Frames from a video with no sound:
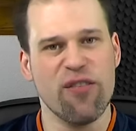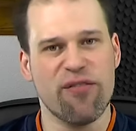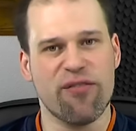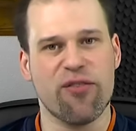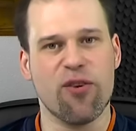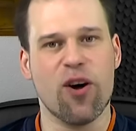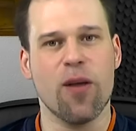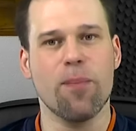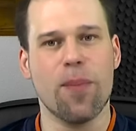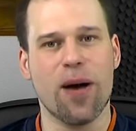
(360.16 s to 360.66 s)
the
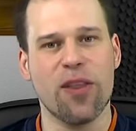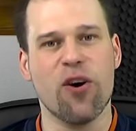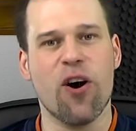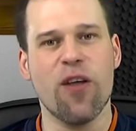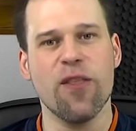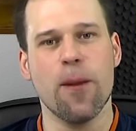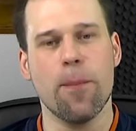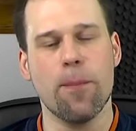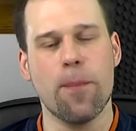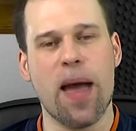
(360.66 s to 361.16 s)
front, but
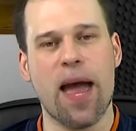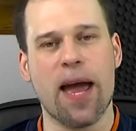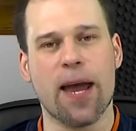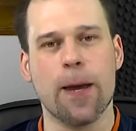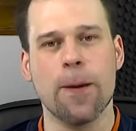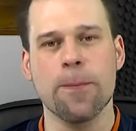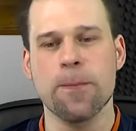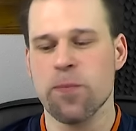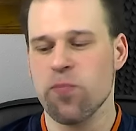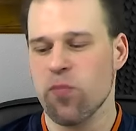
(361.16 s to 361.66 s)
on the
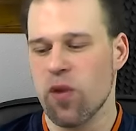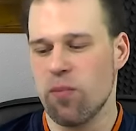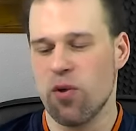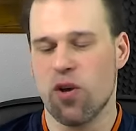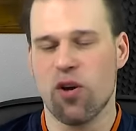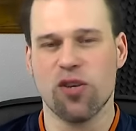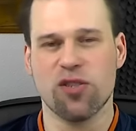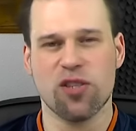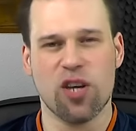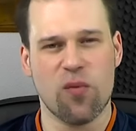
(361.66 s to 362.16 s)
back,
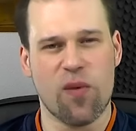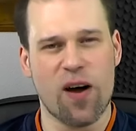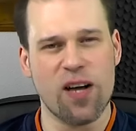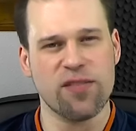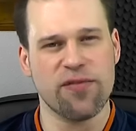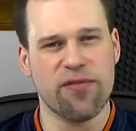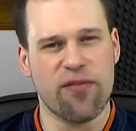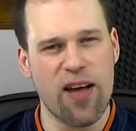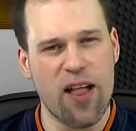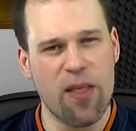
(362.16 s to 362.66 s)
because the
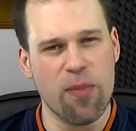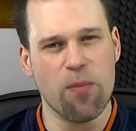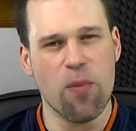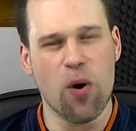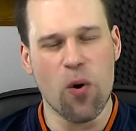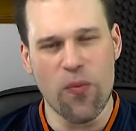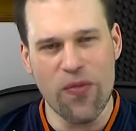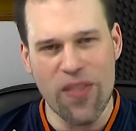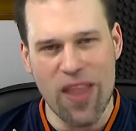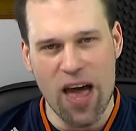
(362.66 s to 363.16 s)
device felt
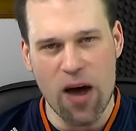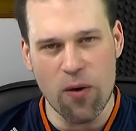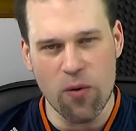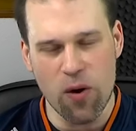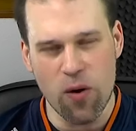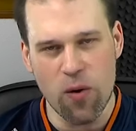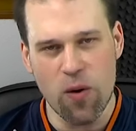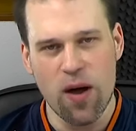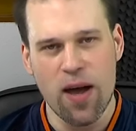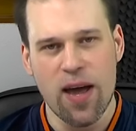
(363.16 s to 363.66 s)
more
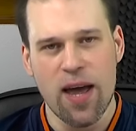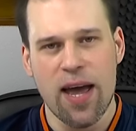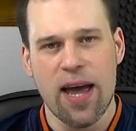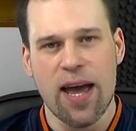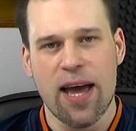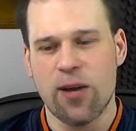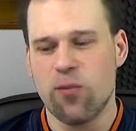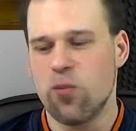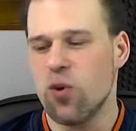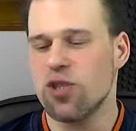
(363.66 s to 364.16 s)
narrow
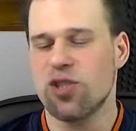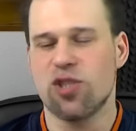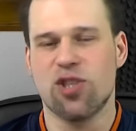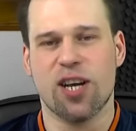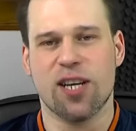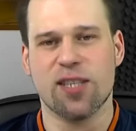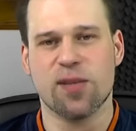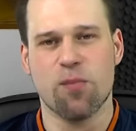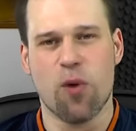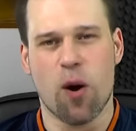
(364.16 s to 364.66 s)
and was
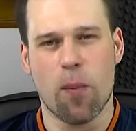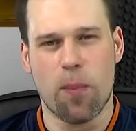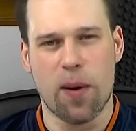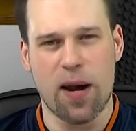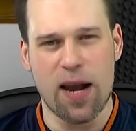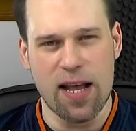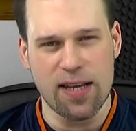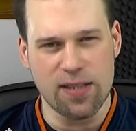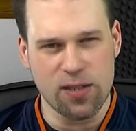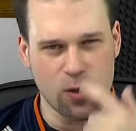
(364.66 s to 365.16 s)
just more
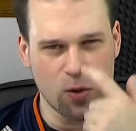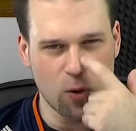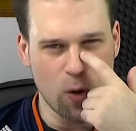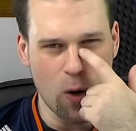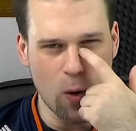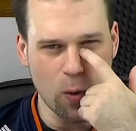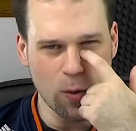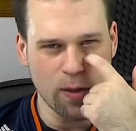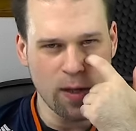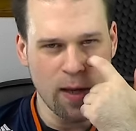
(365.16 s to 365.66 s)
pleasant to
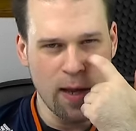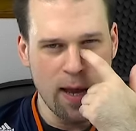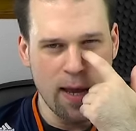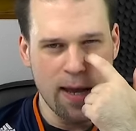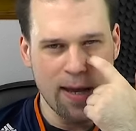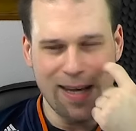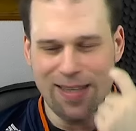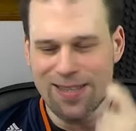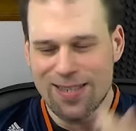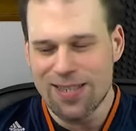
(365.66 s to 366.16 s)
hold.
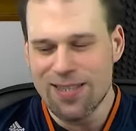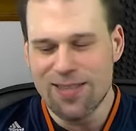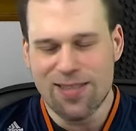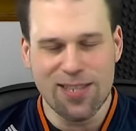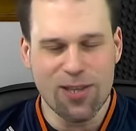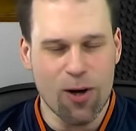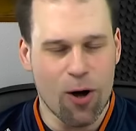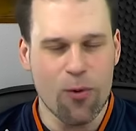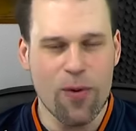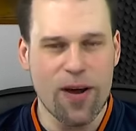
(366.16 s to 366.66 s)
And since
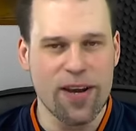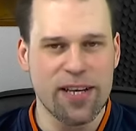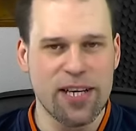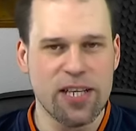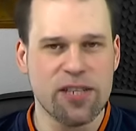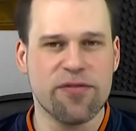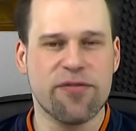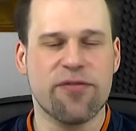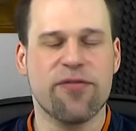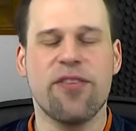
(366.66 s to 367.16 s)
it already
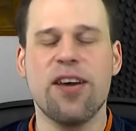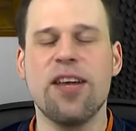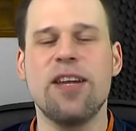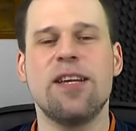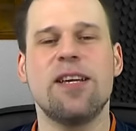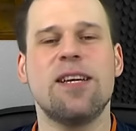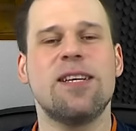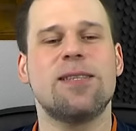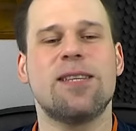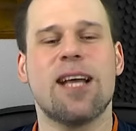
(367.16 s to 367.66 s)
is
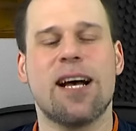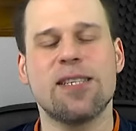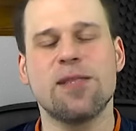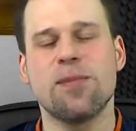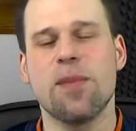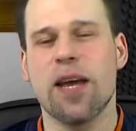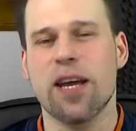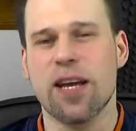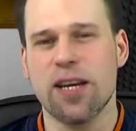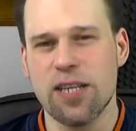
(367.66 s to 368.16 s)
thin, it doesn't
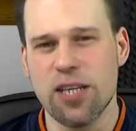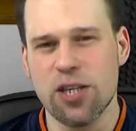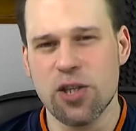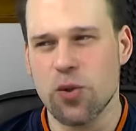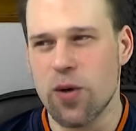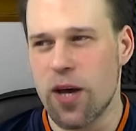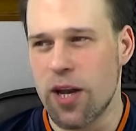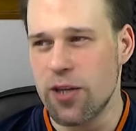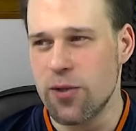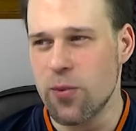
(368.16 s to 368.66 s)
make an
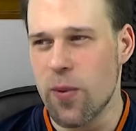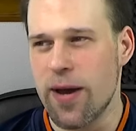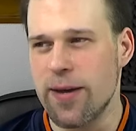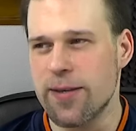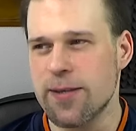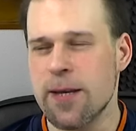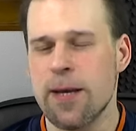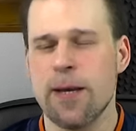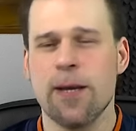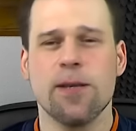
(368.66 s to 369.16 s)
issue
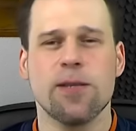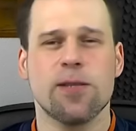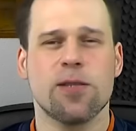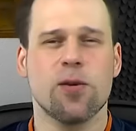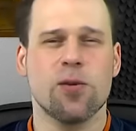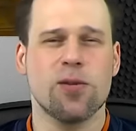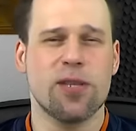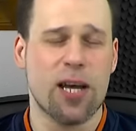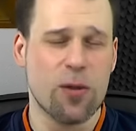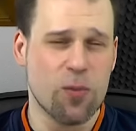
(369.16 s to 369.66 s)
anyways.
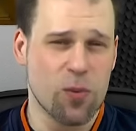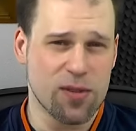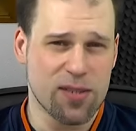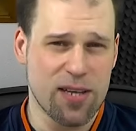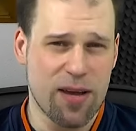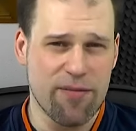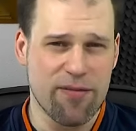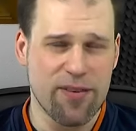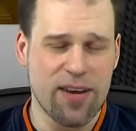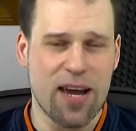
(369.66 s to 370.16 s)
So that was
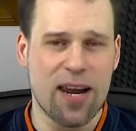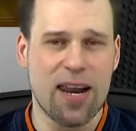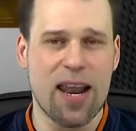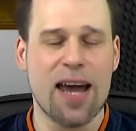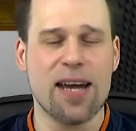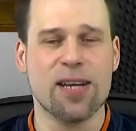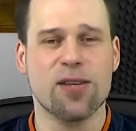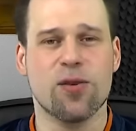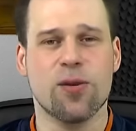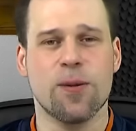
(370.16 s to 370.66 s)
something I
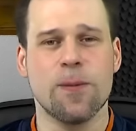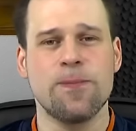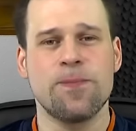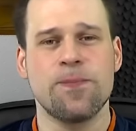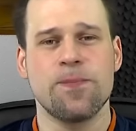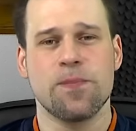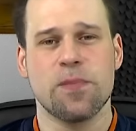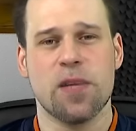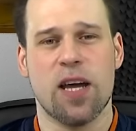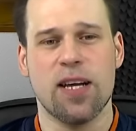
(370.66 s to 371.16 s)
liked.
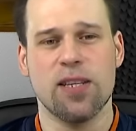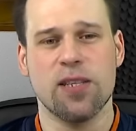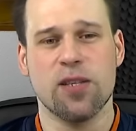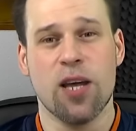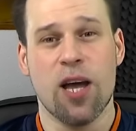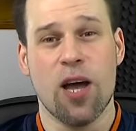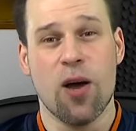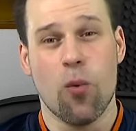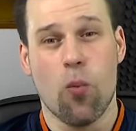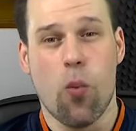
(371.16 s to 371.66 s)
And
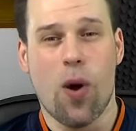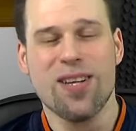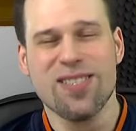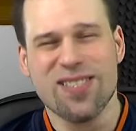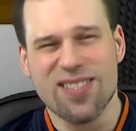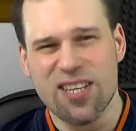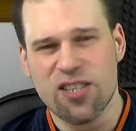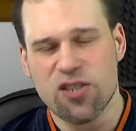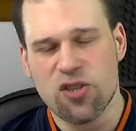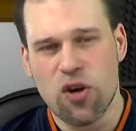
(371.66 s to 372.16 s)

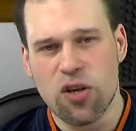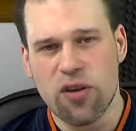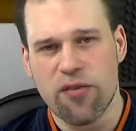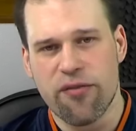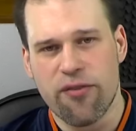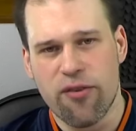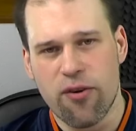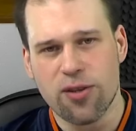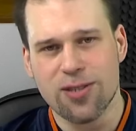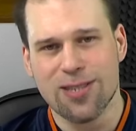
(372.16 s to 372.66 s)
once I saw the
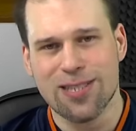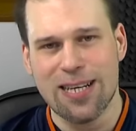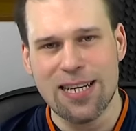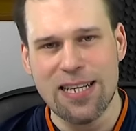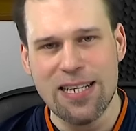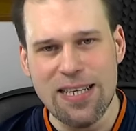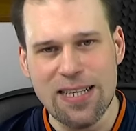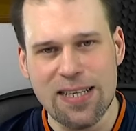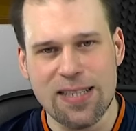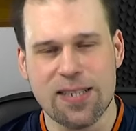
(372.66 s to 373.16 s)
first
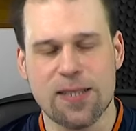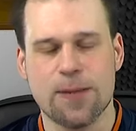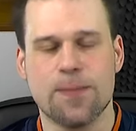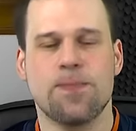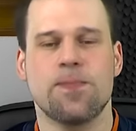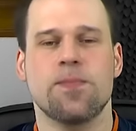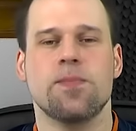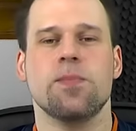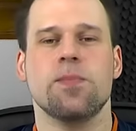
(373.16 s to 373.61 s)
leaks